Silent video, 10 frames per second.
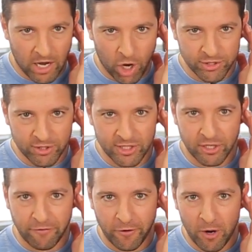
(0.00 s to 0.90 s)
Also
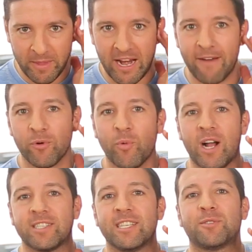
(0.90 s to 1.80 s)
just confirmed that everyone
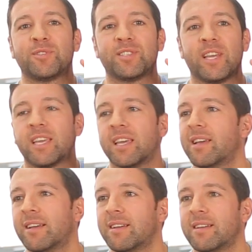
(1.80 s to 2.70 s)
watching this is just like,
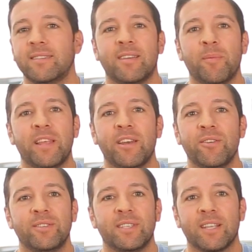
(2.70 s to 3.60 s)
tell me that
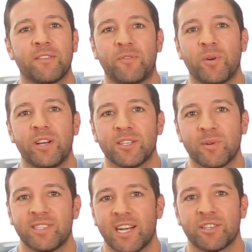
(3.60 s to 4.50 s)
news in like 4 years
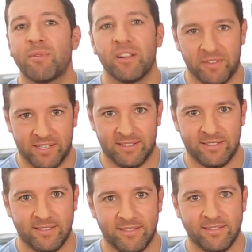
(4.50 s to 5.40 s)
when it's actually relevant.
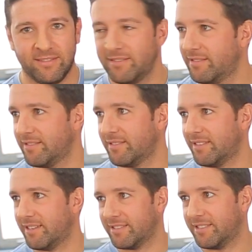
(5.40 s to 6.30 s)

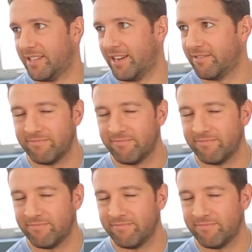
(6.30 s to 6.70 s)
Just saying.